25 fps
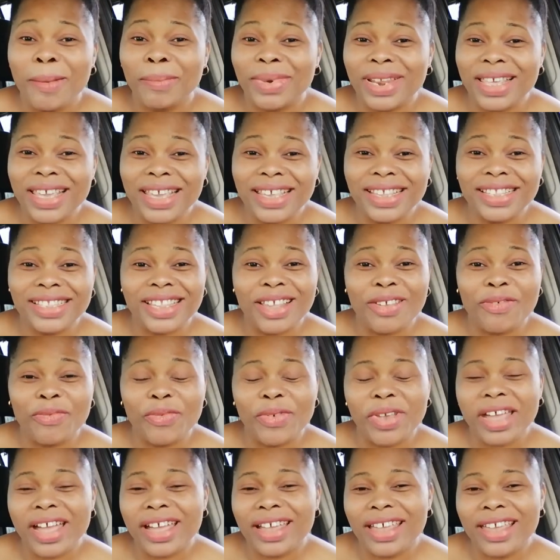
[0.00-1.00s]
Please, if
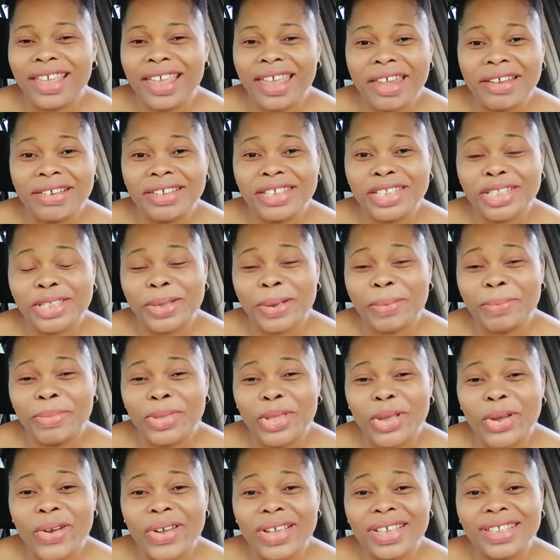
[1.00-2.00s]
you are hearing some
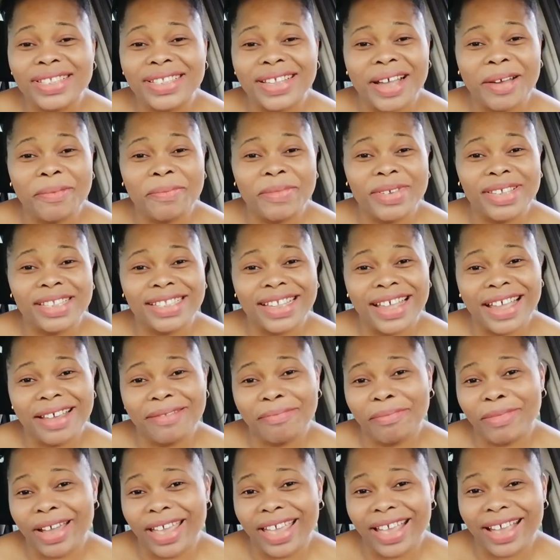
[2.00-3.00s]
noise, I'm
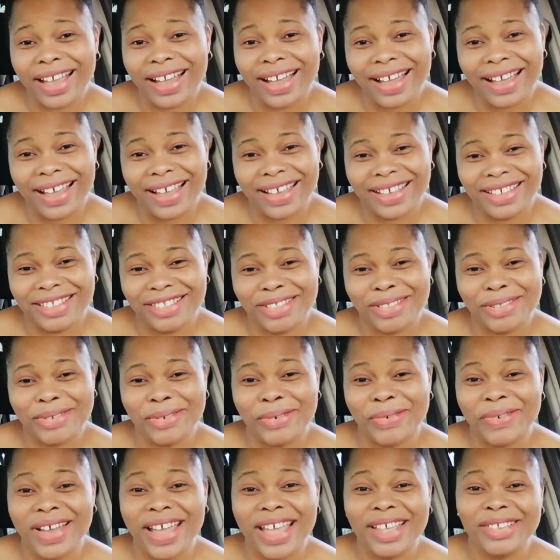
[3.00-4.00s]
inside my car,
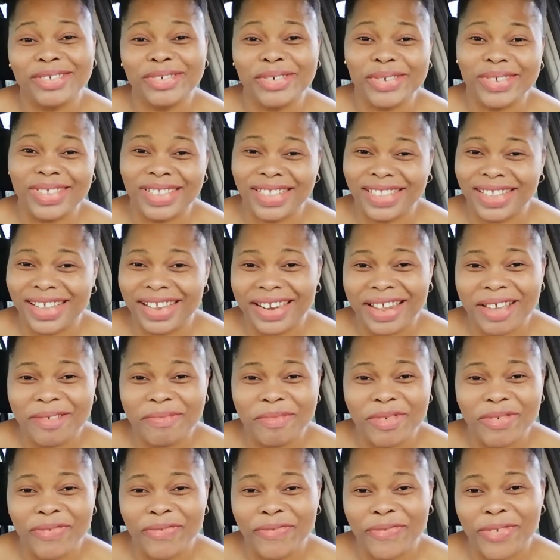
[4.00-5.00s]
so I just say let
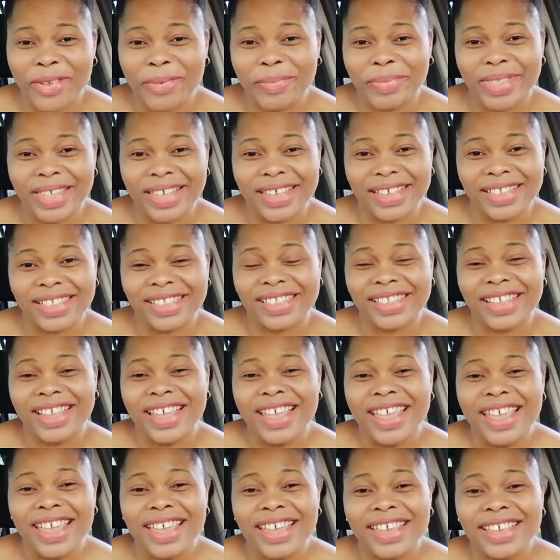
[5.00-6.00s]
me film this
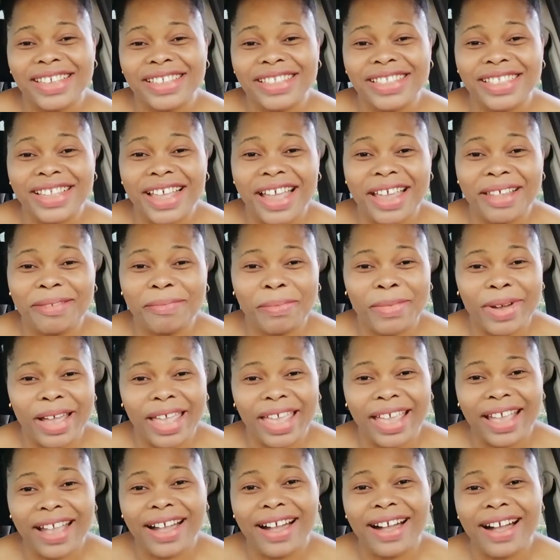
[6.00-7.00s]
inside
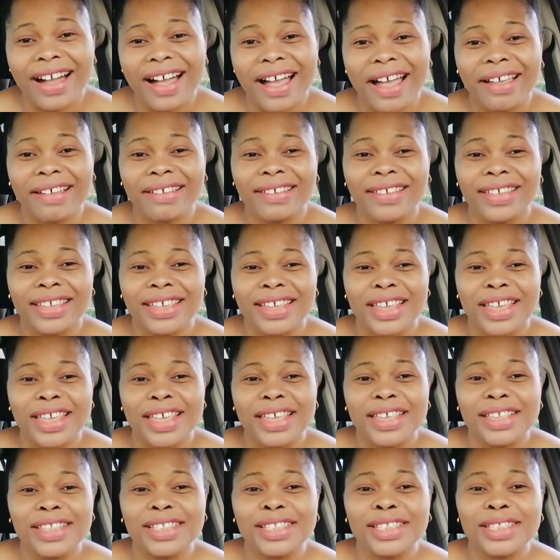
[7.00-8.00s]
my car.
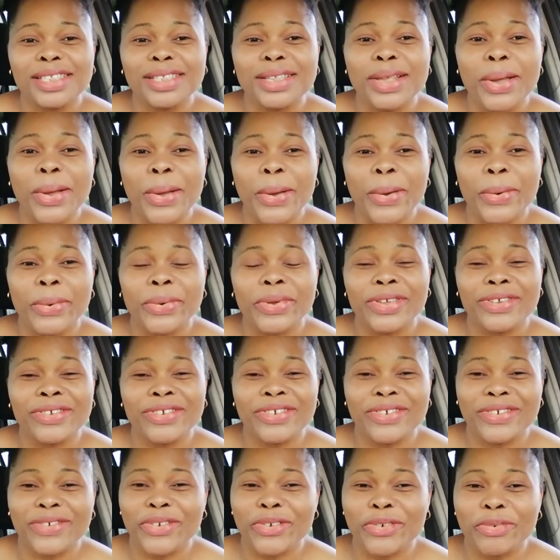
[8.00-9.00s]
So
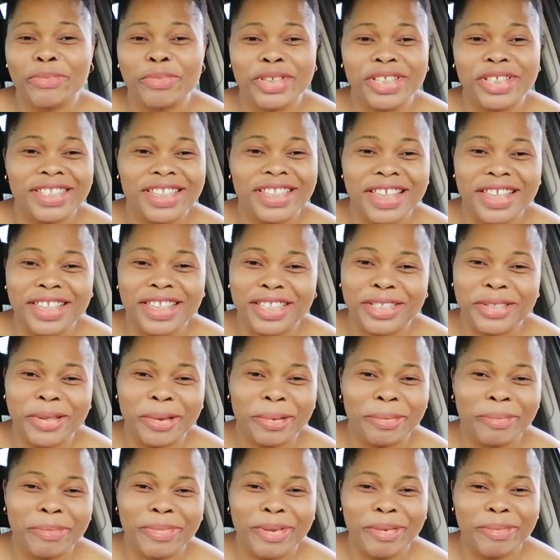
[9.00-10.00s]
you'll be seeing
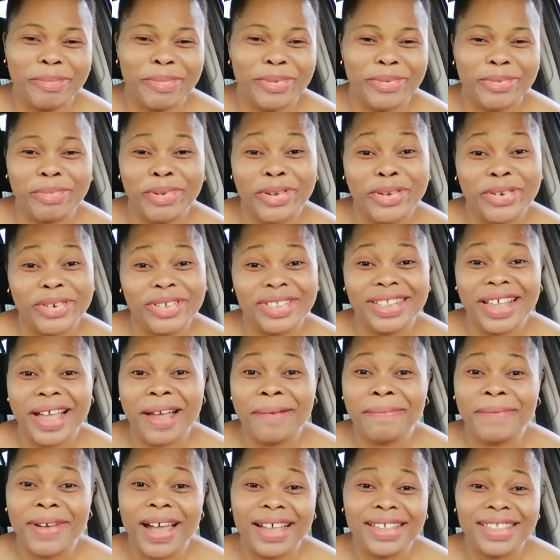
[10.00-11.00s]
some people because
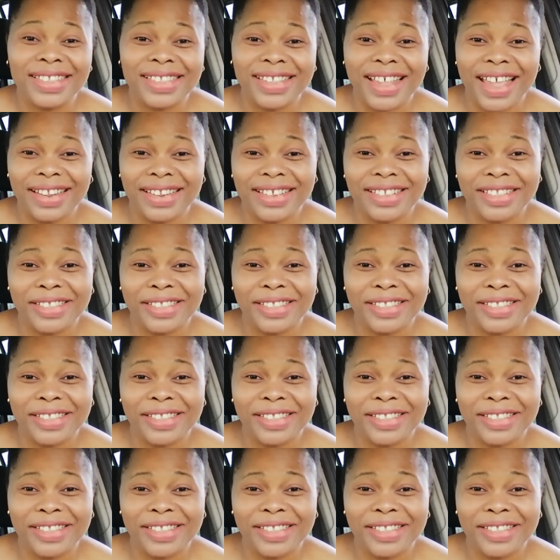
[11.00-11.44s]
I'm outside.